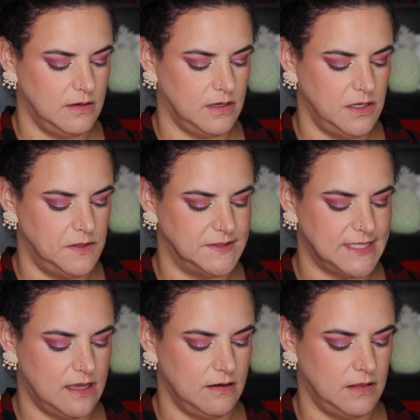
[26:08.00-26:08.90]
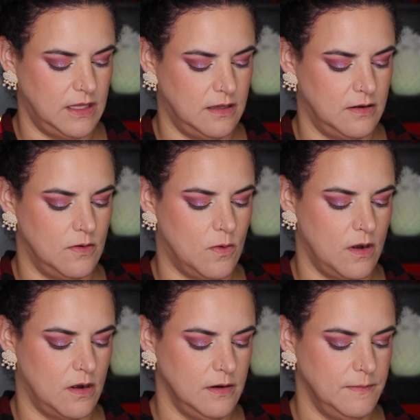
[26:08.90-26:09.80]
I'm gonna use that on the inner
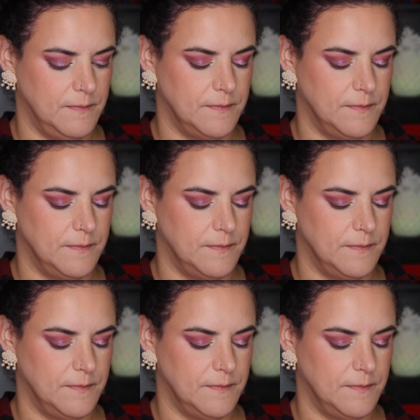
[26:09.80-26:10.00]
corner.